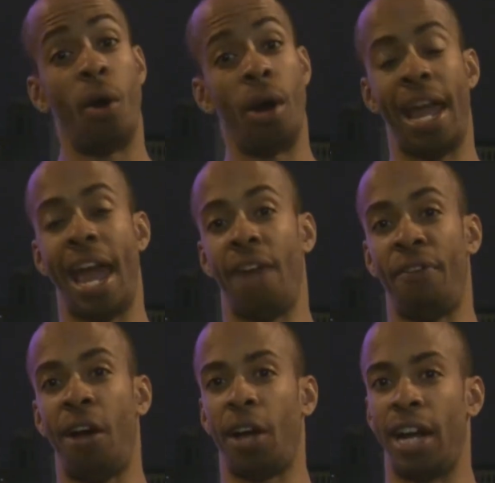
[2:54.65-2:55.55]
or in the
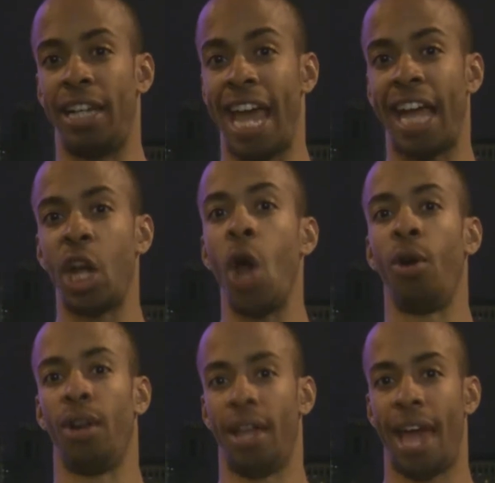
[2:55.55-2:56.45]
NFL are gonna take
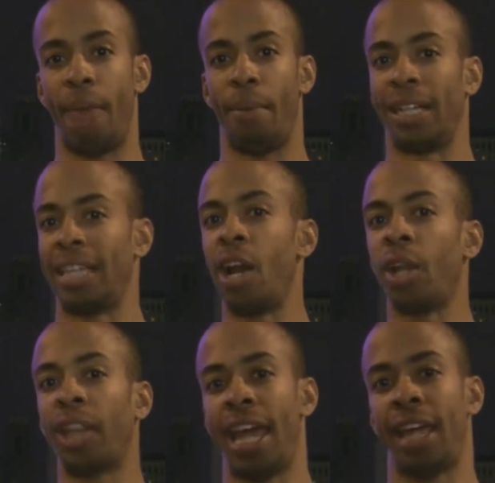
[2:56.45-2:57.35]
note of that because I
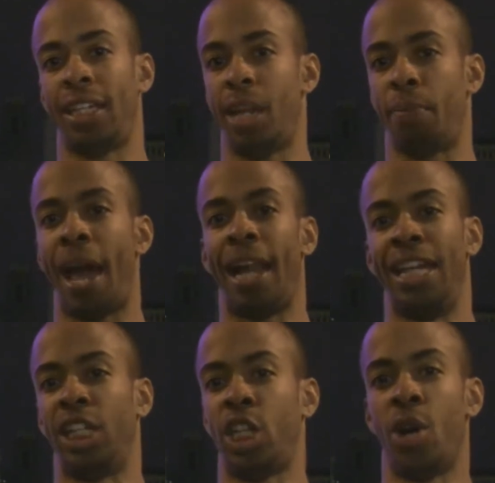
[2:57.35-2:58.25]
don't think Chip
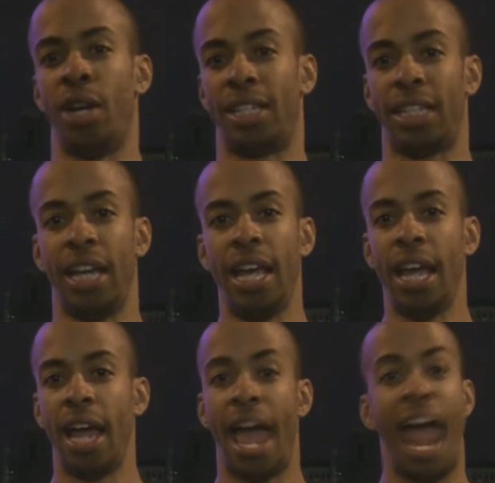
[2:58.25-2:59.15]
Kelly has showed us
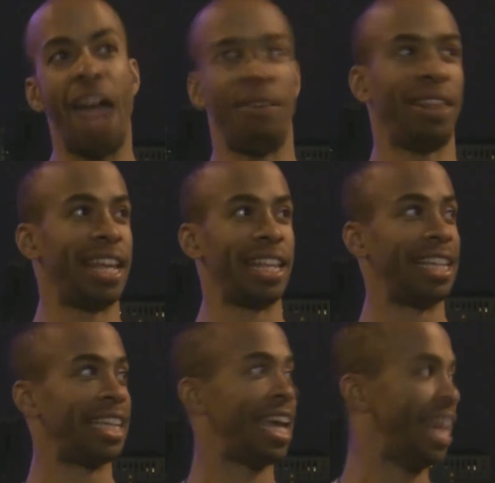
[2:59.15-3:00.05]
everything
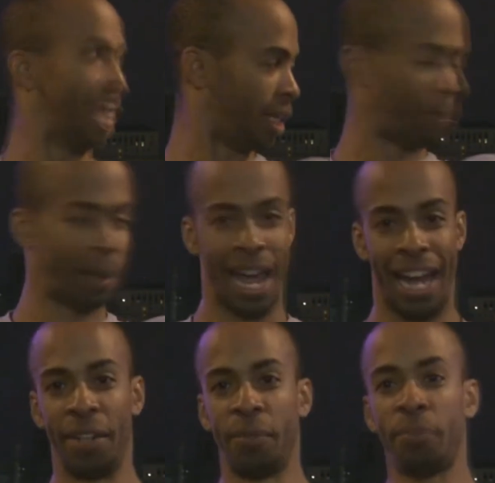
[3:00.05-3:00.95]
that's in his plan